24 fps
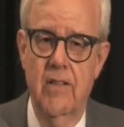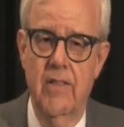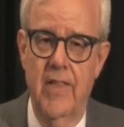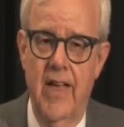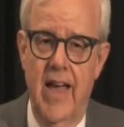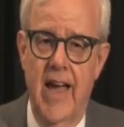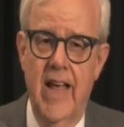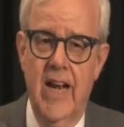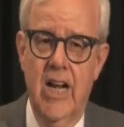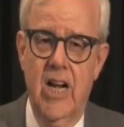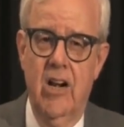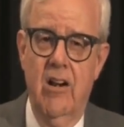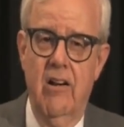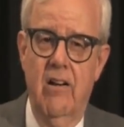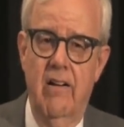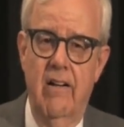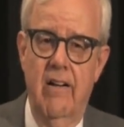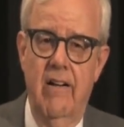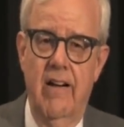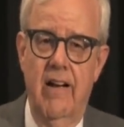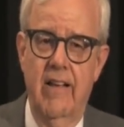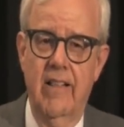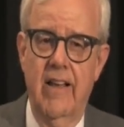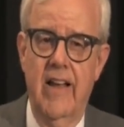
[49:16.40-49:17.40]
That,
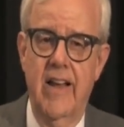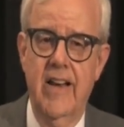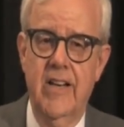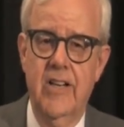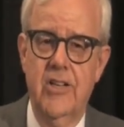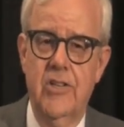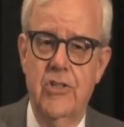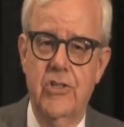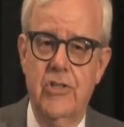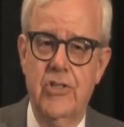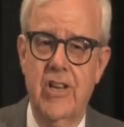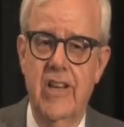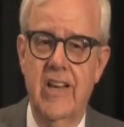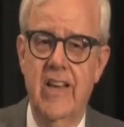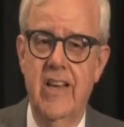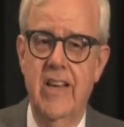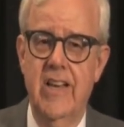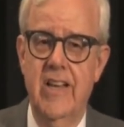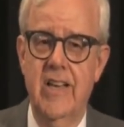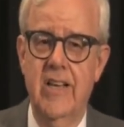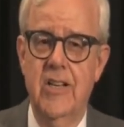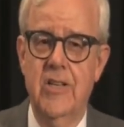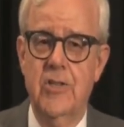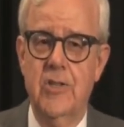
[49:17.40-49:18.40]
I like to
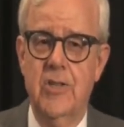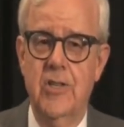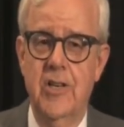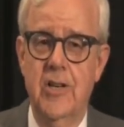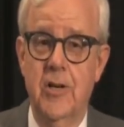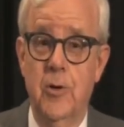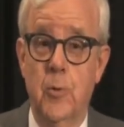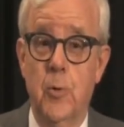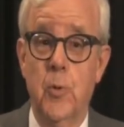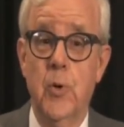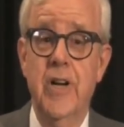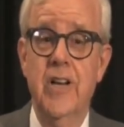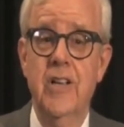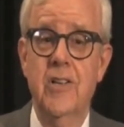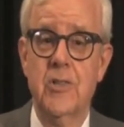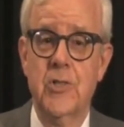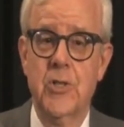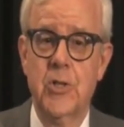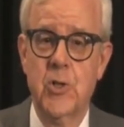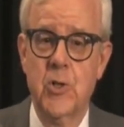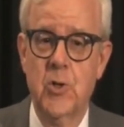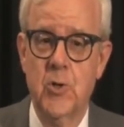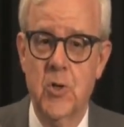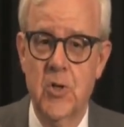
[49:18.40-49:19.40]
say, is the
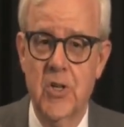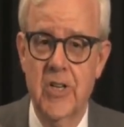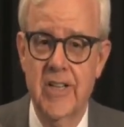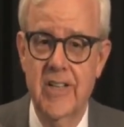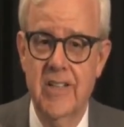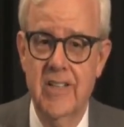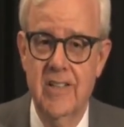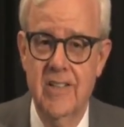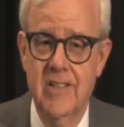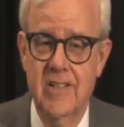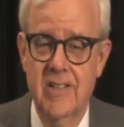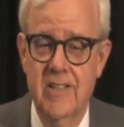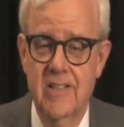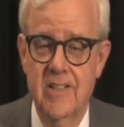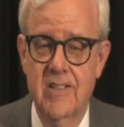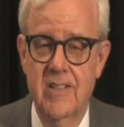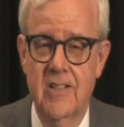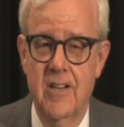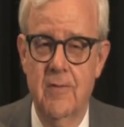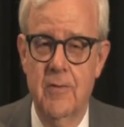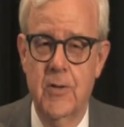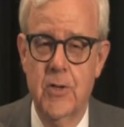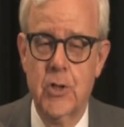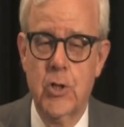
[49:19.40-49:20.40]
real story
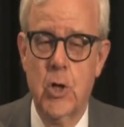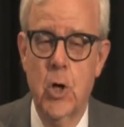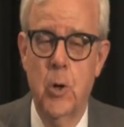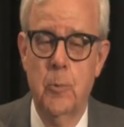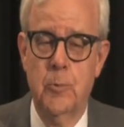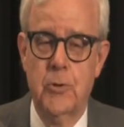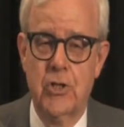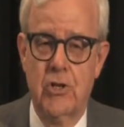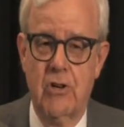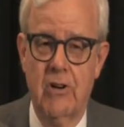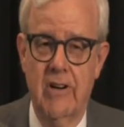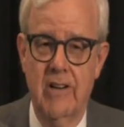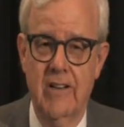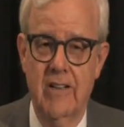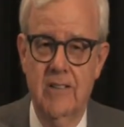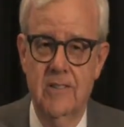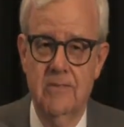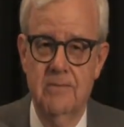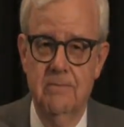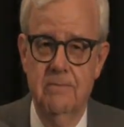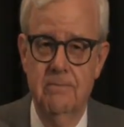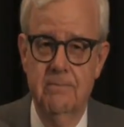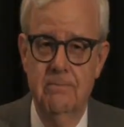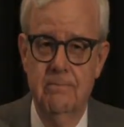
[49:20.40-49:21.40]
of the Scopes trial.